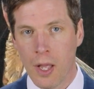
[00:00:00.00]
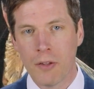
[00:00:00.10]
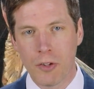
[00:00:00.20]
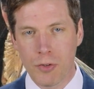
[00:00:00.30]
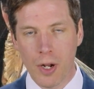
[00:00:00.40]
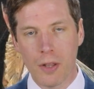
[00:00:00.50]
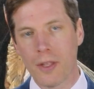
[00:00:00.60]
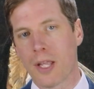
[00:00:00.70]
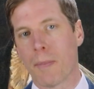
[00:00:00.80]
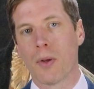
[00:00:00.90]
So try and
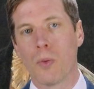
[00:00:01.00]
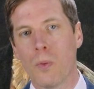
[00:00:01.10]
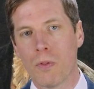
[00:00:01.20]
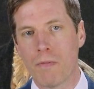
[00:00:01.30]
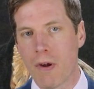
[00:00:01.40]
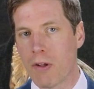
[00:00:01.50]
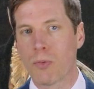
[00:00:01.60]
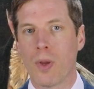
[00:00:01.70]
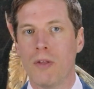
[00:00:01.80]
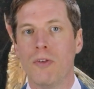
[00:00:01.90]
think about all the various
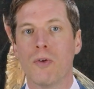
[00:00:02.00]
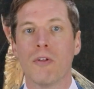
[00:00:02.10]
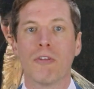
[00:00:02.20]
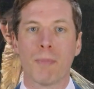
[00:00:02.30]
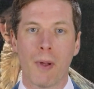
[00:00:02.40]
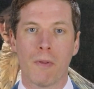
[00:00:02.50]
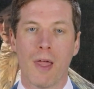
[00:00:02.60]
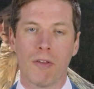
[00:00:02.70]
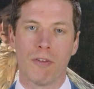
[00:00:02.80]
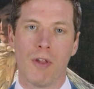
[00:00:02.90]
ways you can spell
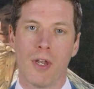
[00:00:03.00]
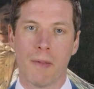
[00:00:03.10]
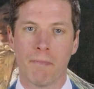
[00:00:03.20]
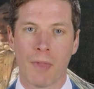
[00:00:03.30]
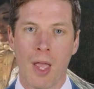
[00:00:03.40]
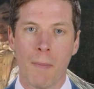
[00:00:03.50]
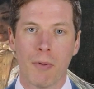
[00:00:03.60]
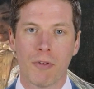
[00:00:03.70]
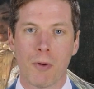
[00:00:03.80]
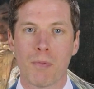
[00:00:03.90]
that surname, but
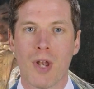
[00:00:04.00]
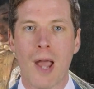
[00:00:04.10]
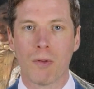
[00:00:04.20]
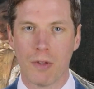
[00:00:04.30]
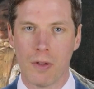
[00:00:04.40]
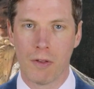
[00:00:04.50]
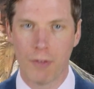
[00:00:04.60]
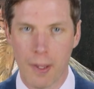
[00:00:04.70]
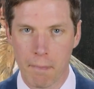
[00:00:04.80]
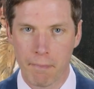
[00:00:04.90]
still pronounce it the
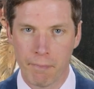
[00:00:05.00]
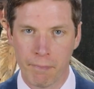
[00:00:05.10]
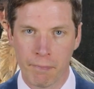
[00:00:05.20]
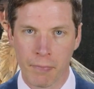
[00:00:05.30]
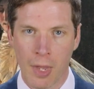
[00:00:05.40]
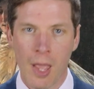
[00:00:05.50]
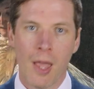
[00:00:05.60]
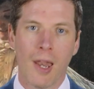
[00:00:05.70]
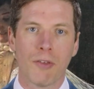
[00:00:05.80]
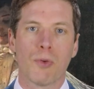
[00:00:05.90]
same.
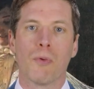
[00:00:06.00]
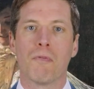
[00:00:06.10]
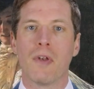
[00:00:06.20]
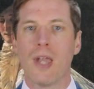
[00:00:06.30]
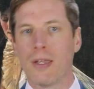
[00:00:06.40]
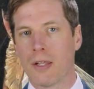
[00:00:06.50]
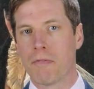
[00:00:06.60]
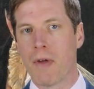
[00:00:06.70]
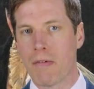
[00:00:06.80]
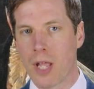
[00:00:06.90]
That's called phonetic
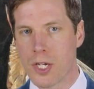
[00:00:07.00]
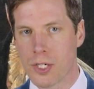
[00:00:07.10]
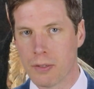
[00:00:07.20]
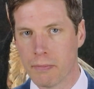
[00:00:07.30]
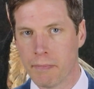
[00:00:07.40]
variation.